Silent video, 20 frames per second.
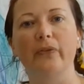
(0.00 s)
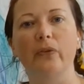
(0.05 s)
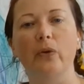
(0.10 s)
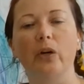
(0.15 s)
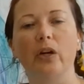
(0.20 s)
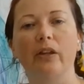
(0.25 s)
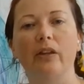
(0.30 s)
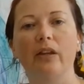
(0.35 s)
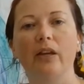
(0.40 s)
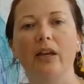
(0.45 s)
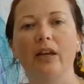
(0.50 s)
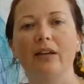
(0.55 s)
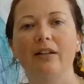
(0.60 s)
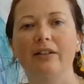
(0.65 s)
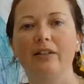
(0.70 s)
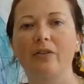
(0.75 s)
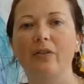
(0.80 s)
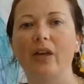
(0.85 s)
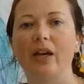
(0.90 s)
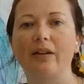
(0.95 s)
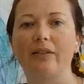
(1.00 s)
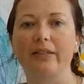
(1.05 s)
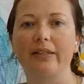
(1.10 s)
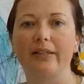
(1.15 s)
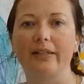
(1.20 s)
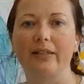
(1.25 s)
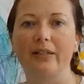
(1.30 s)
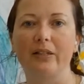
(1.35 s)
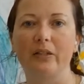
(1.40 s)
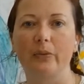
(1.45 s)
4th,
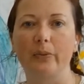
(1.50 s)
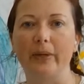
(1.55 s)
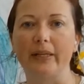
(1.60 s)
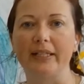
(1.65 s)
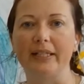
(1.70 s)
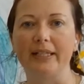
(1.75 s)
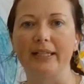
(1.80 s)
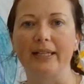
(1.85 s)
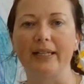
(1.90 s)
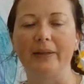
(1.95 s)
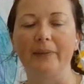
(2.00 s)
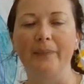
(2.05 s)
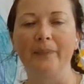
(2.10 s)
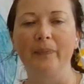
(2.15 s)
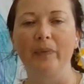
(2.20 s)
2020.